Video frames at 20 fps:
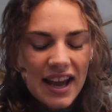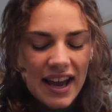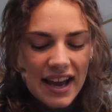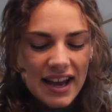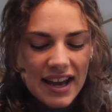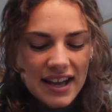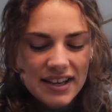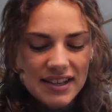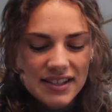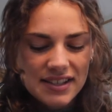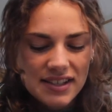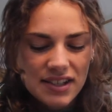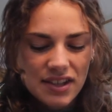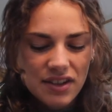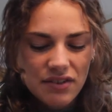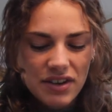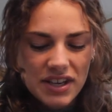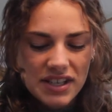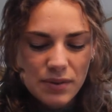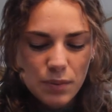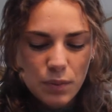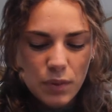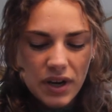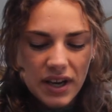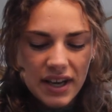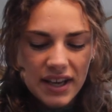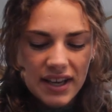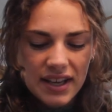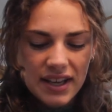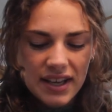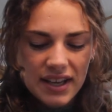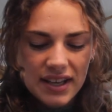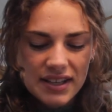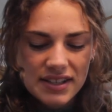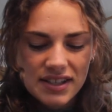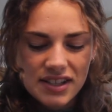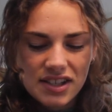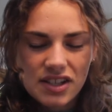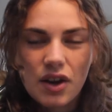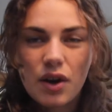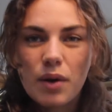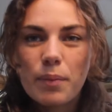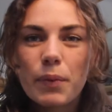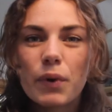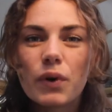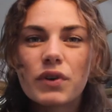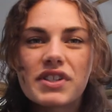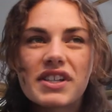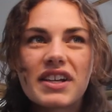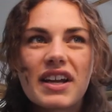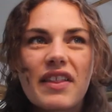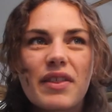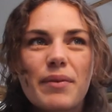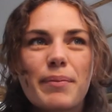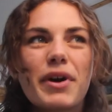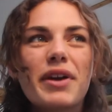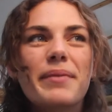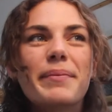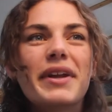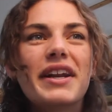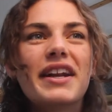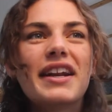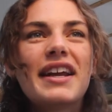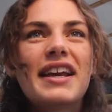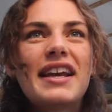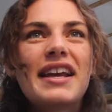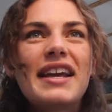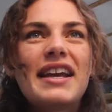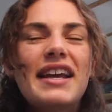and the reason why it's so important at the moment